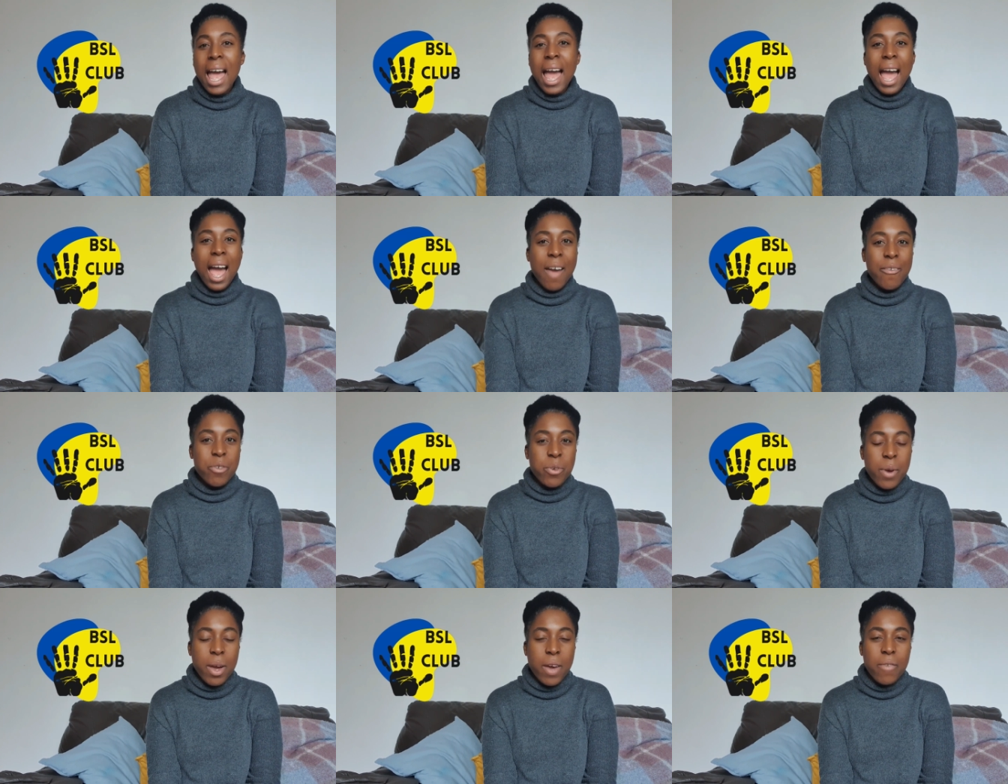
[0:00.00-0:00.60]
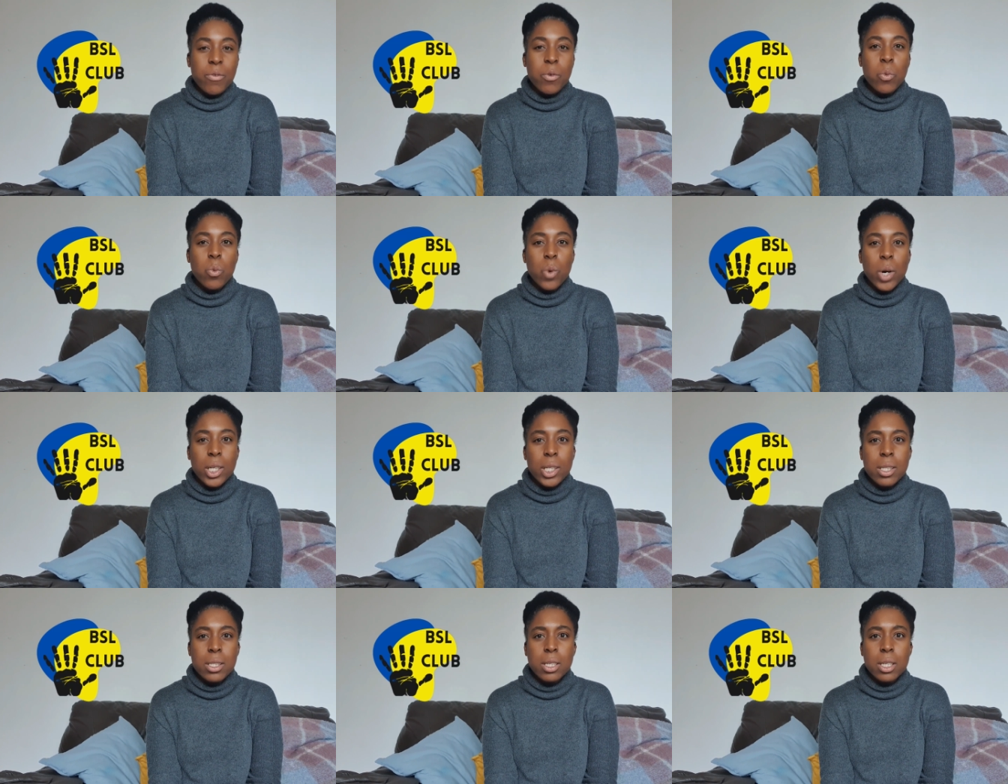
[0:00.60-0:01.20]
Have you ever
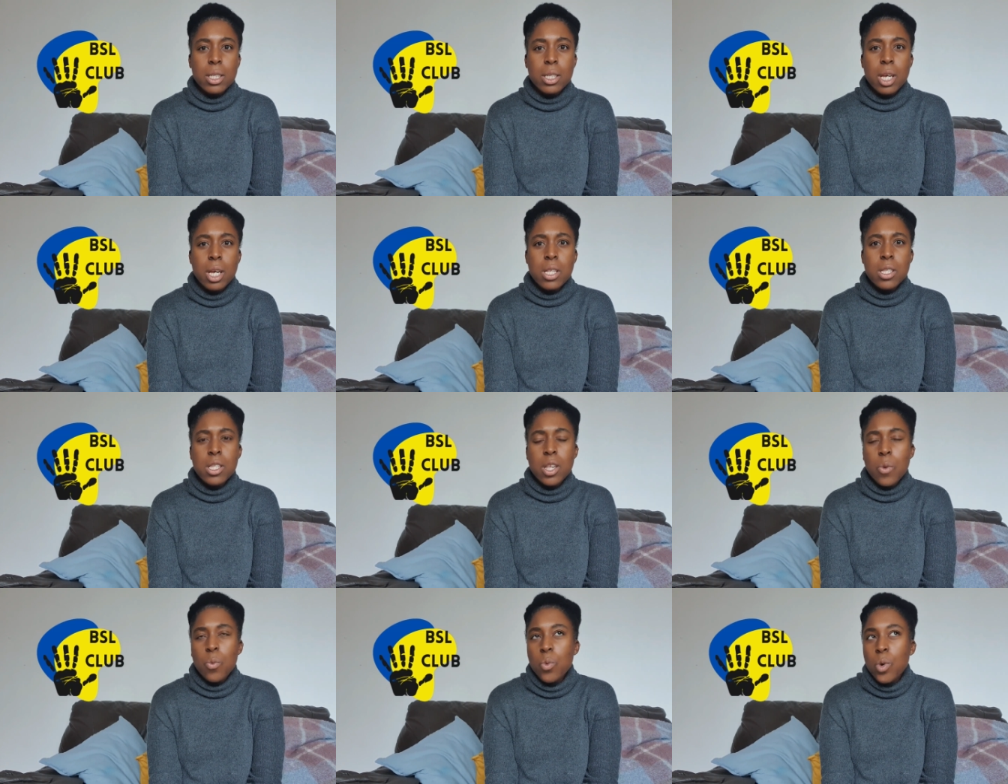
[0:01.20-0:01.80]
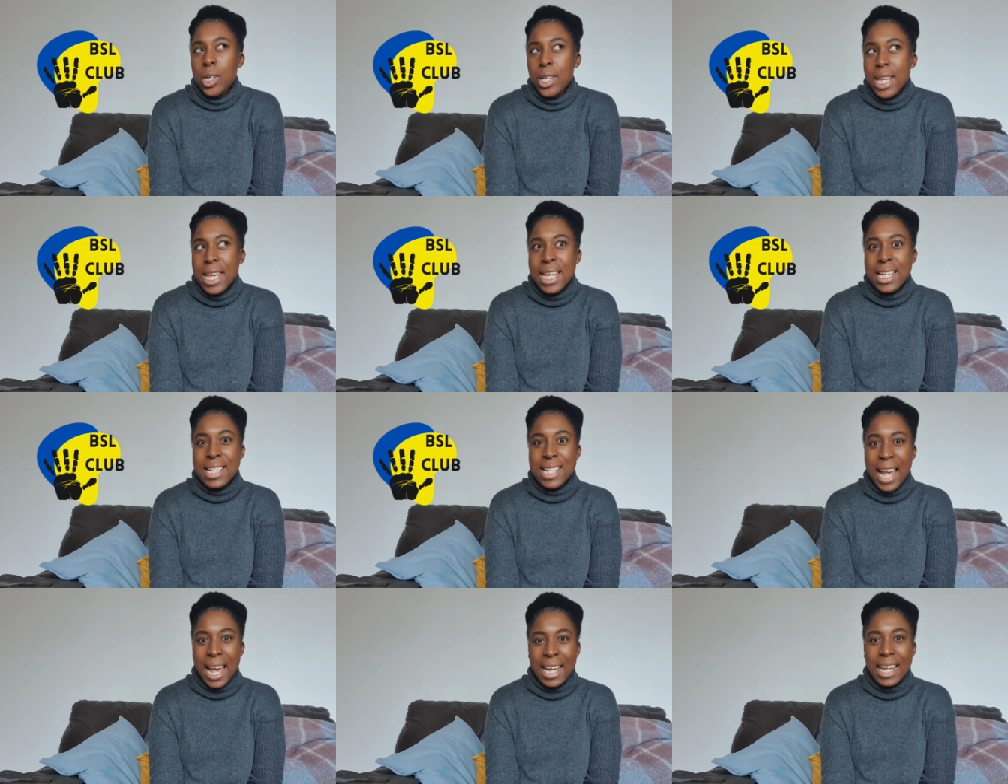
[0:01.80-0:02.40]
wondered, so what
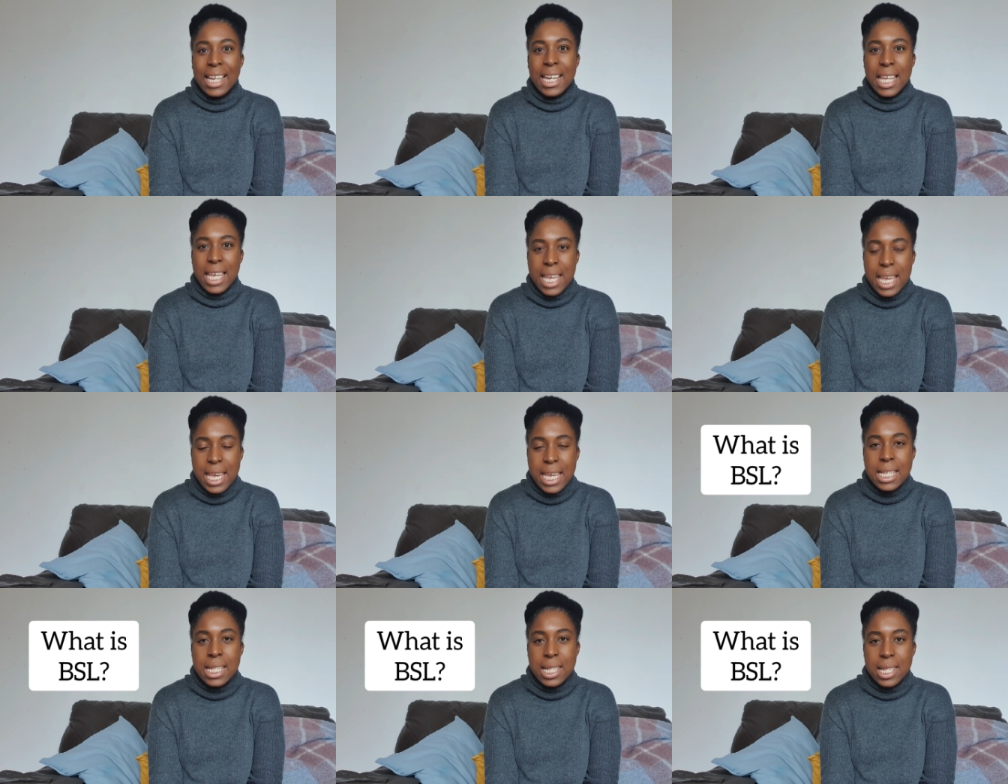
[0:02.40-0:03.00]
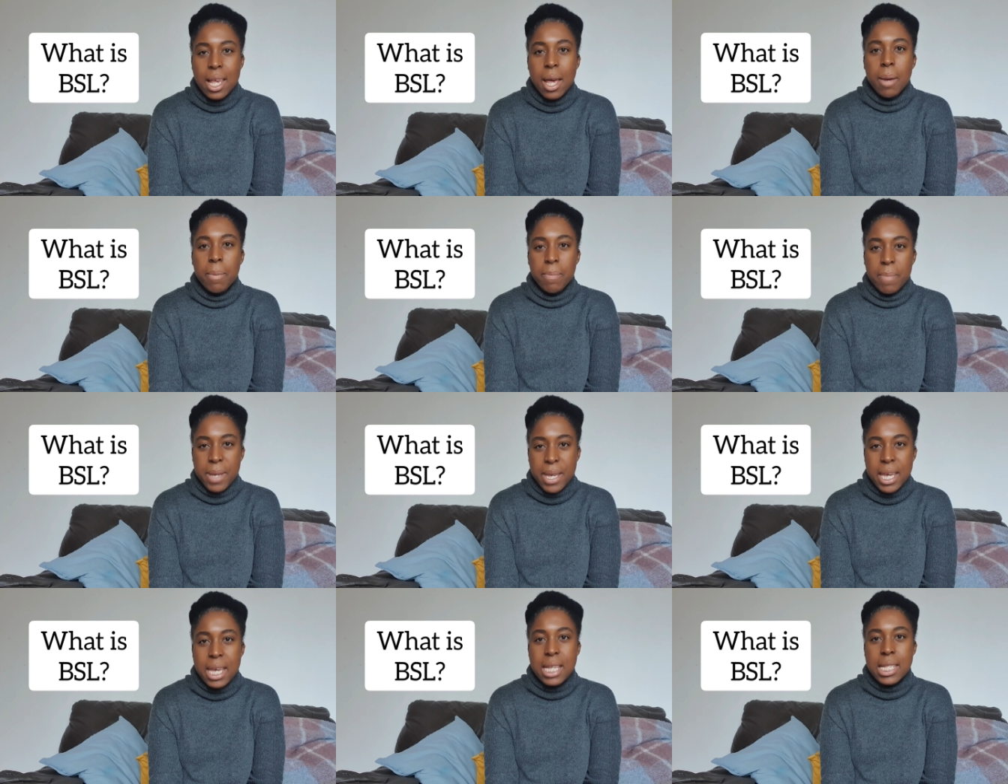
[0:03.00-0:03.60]
exactly is
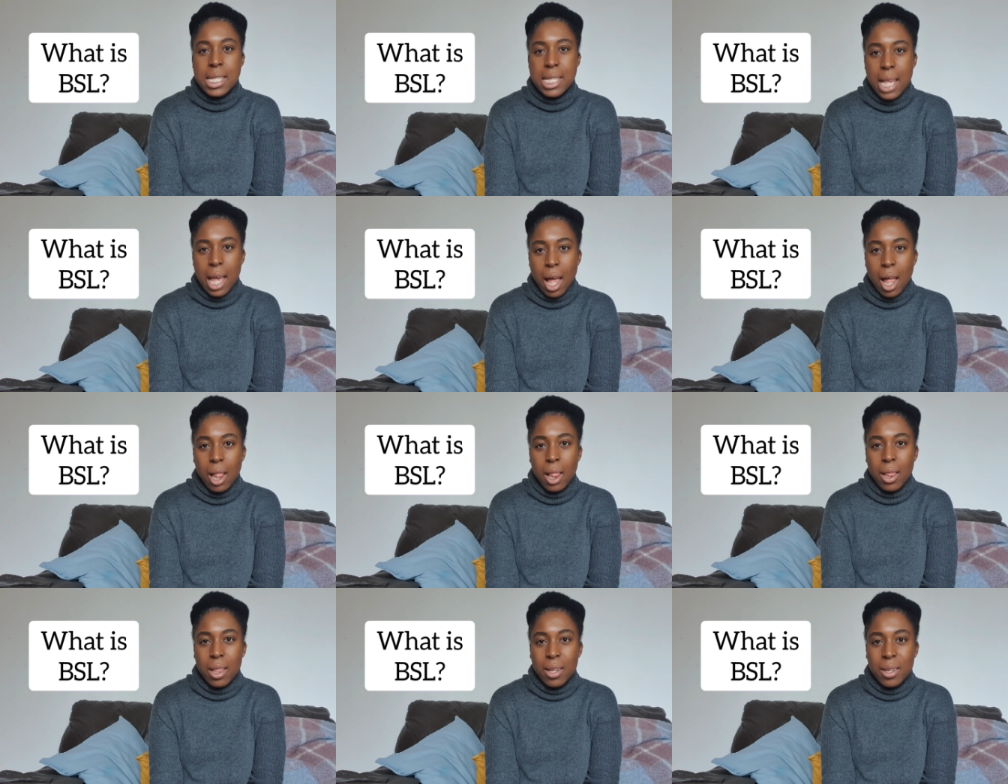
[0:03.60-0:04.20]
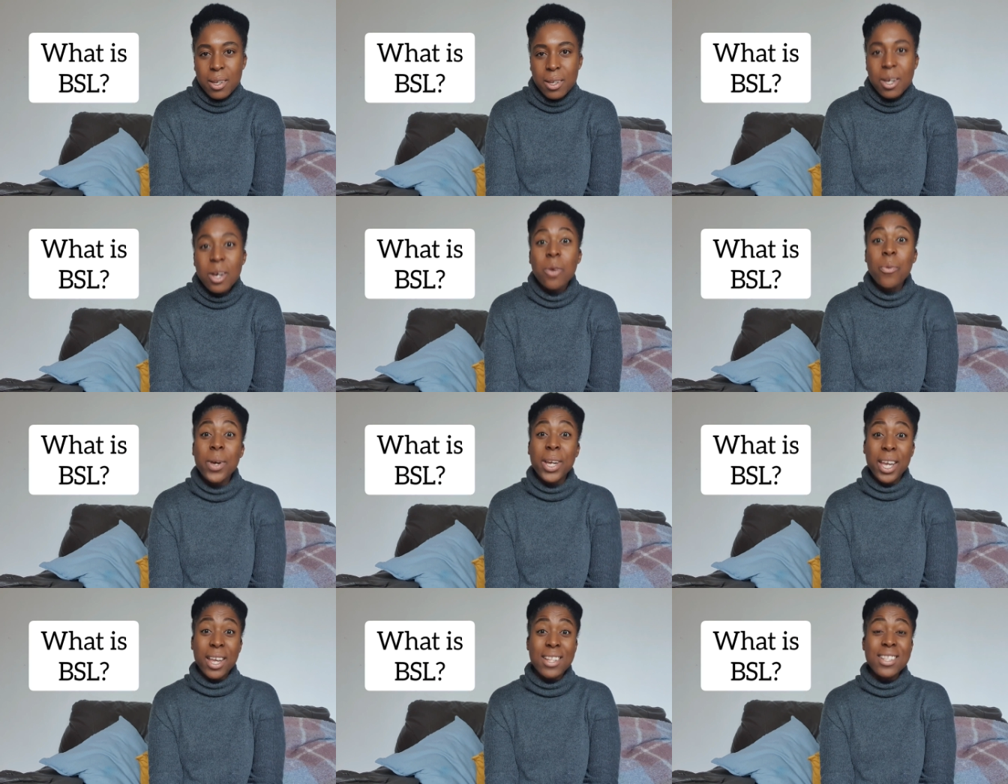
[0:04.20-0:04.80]
BSL?
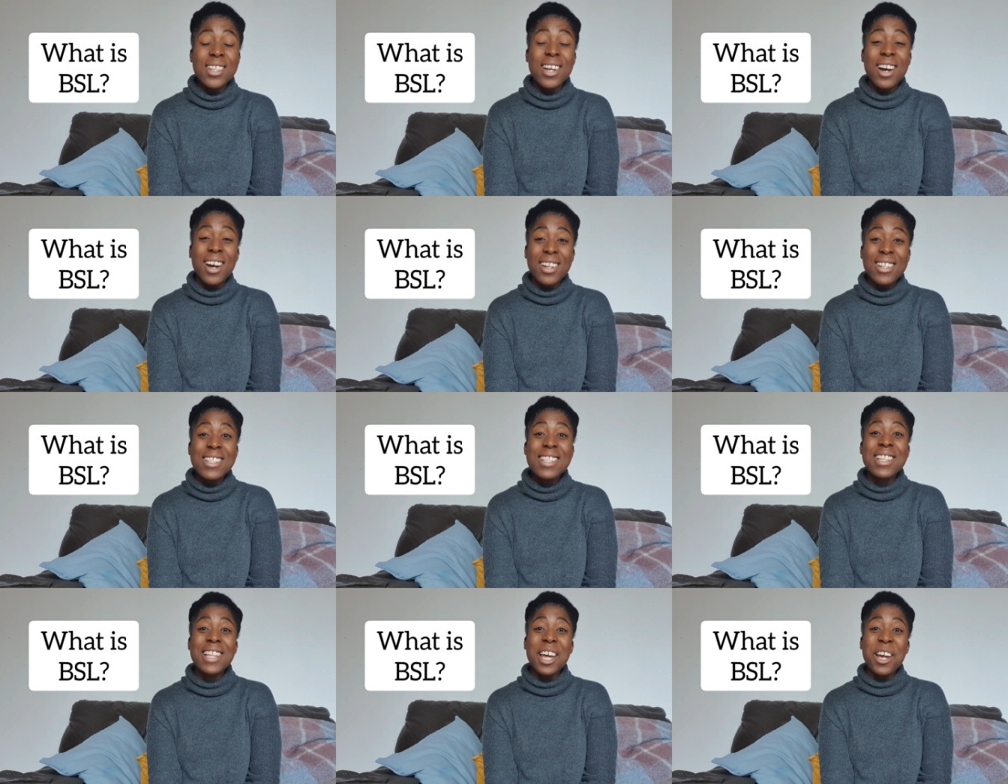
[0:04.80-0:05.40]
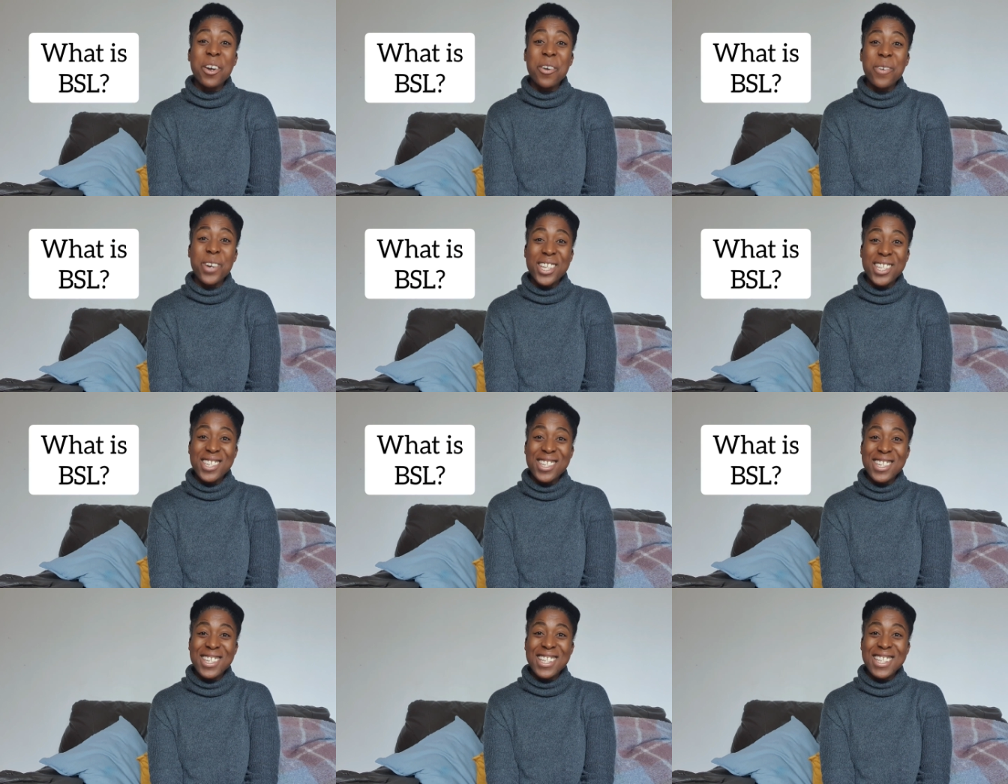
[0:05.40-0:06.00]
We're going to answer that
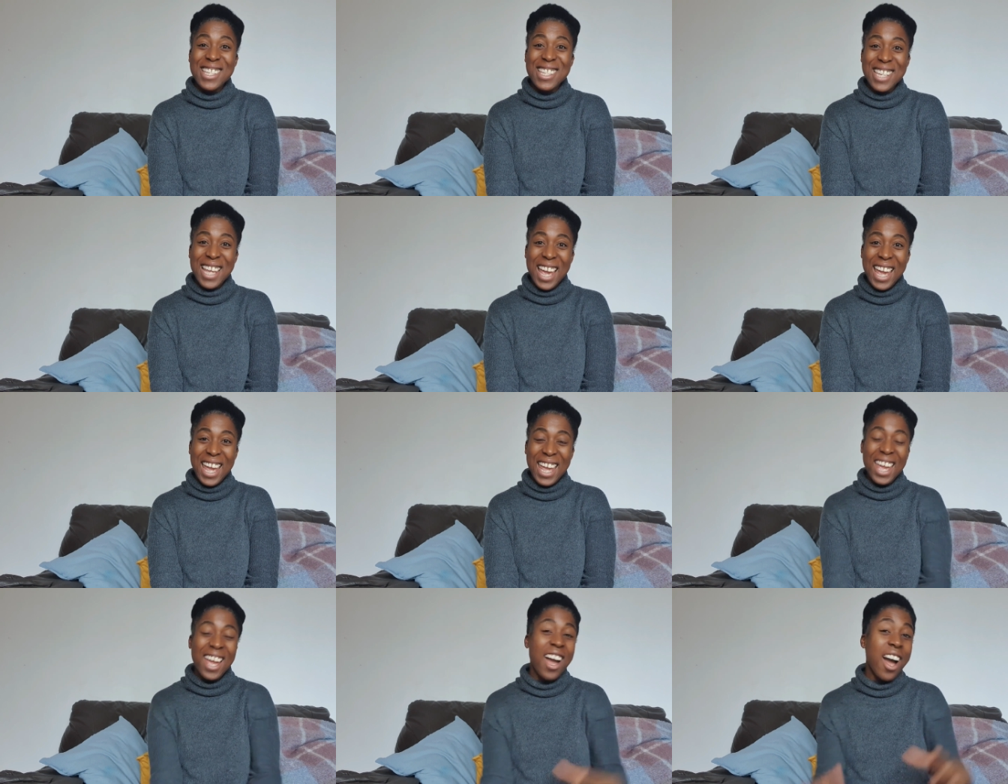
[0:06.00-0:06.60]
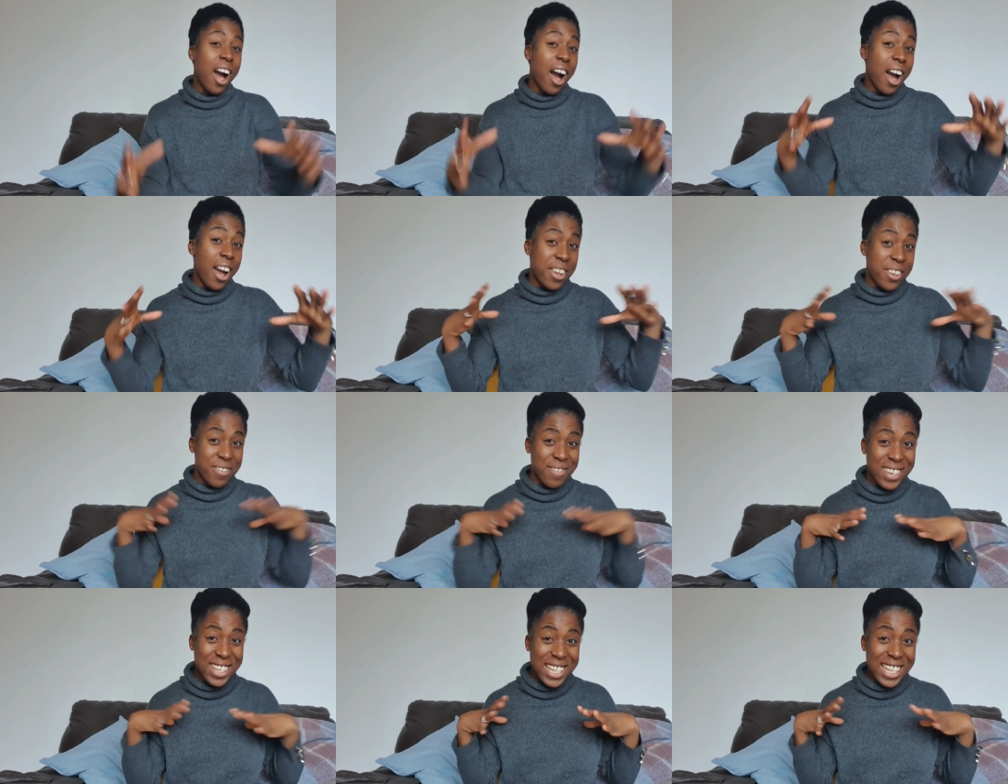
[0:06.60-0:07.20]
question today. Are
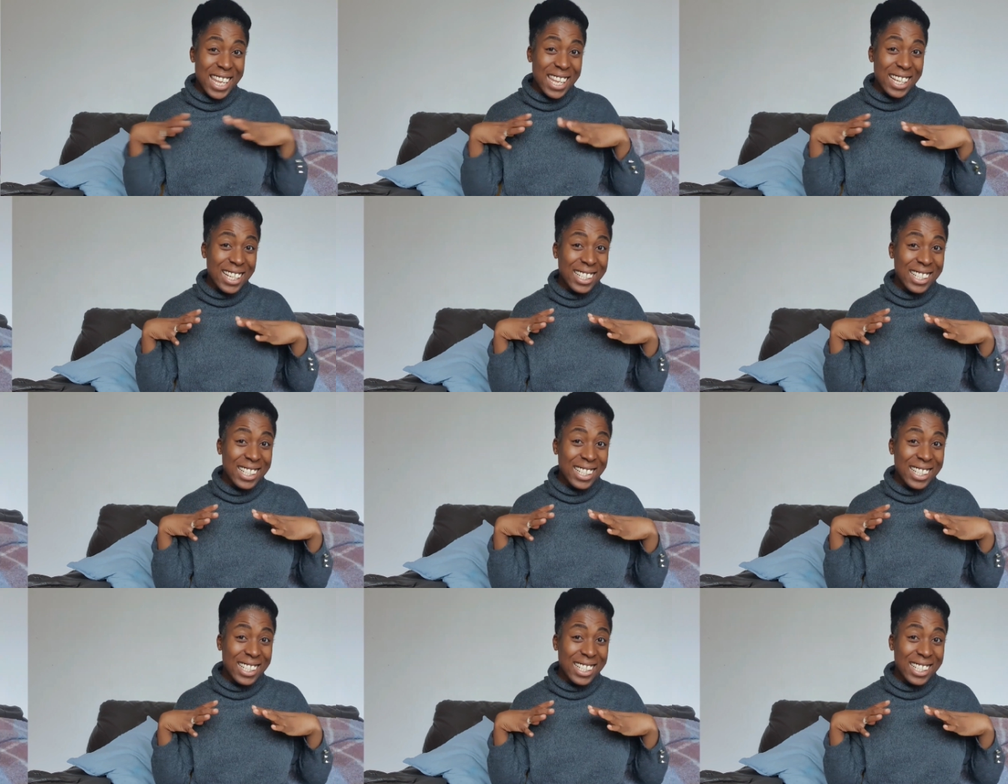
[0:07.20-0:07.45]
you ready?